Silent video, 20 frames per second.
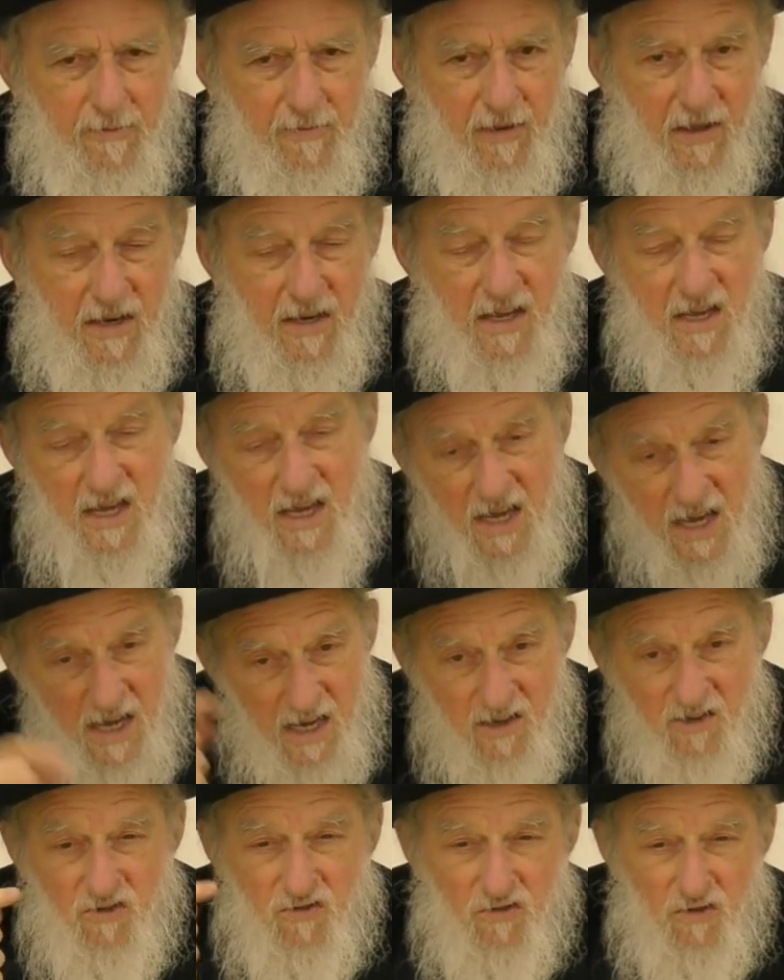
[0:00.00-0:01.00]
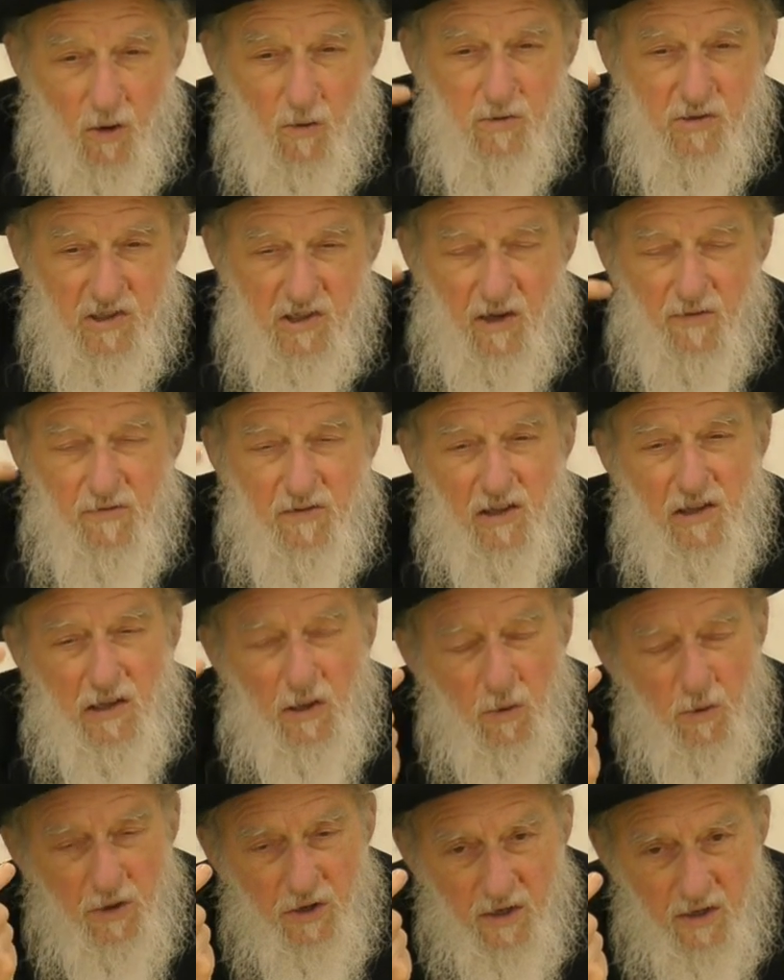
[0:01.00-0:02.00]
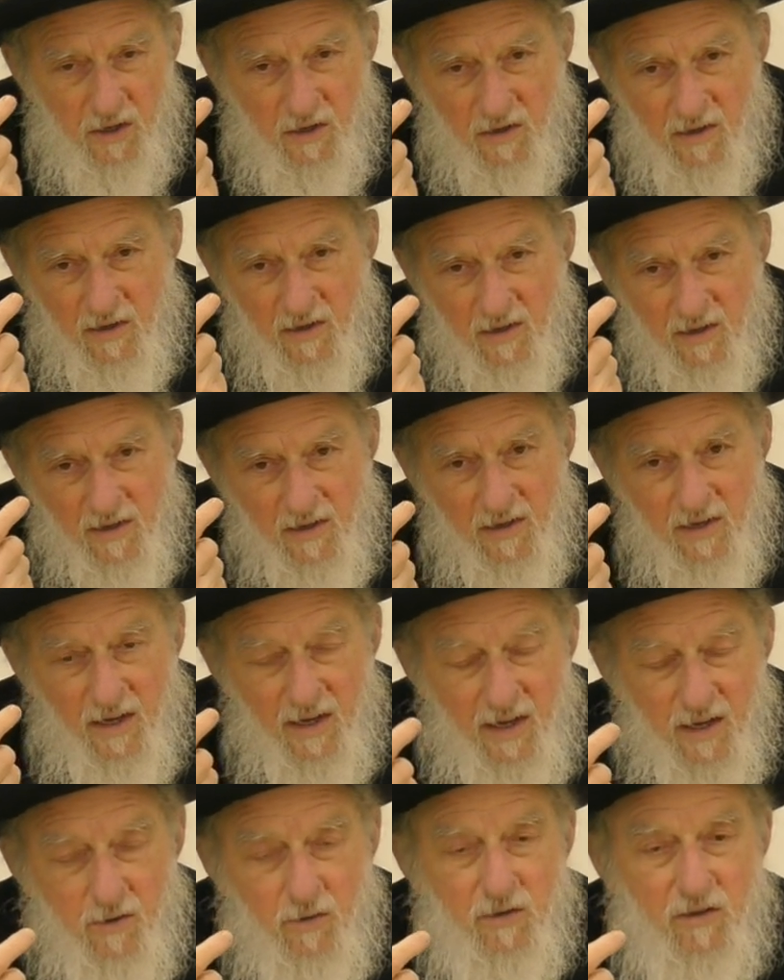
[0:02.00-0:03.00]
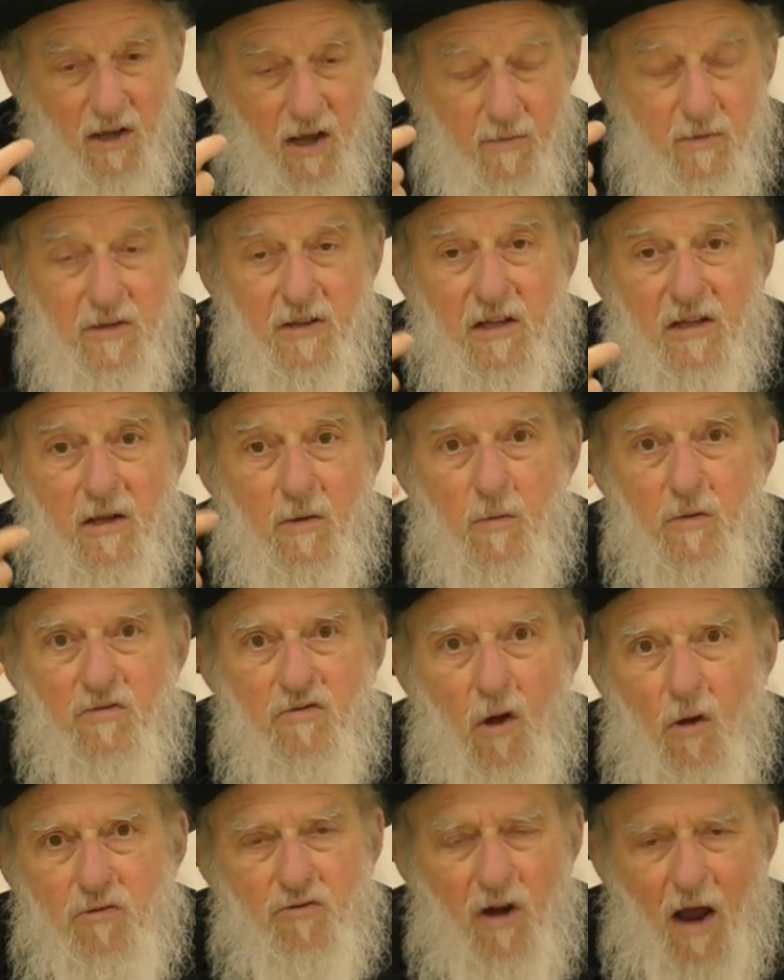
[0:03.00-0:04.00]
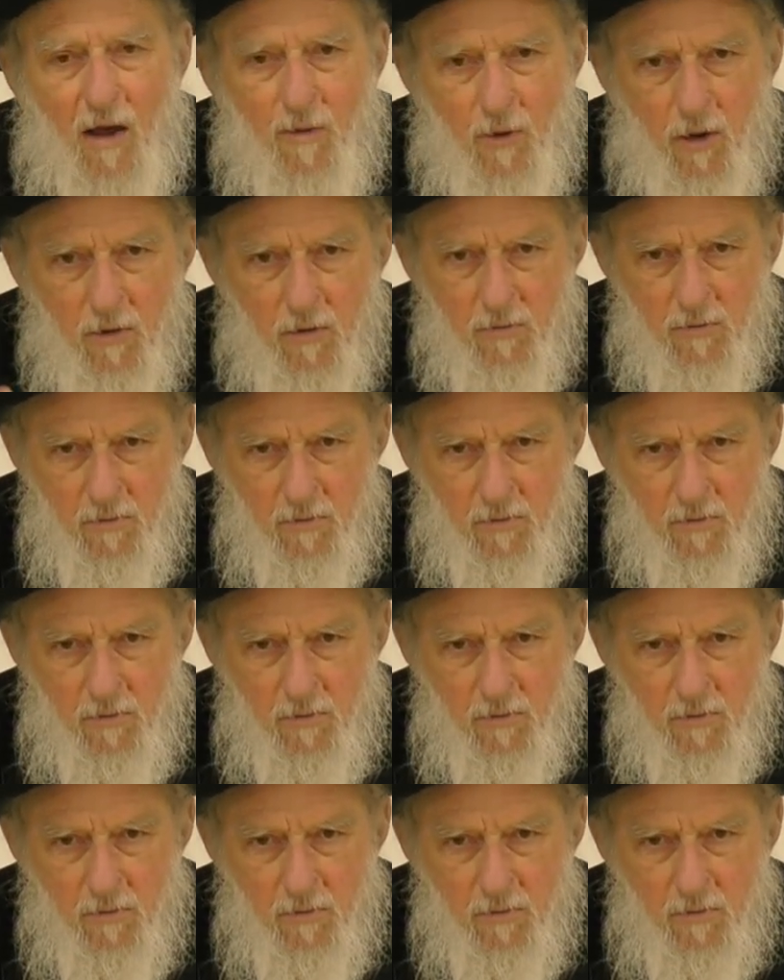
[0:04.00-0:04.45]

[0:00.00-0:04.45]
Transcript: And he's so self-deluded, he could tell me that there was no trauma.